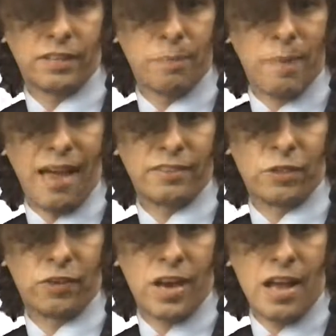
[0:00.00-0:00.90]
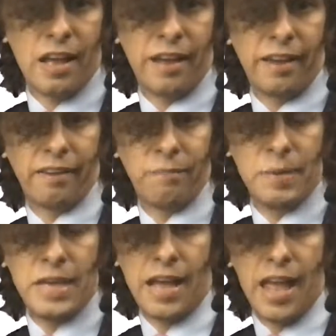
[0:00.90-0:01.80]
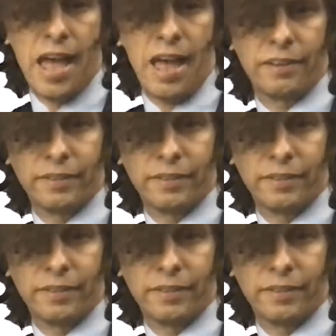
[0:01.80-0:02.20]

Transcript: the max over I of BI hat.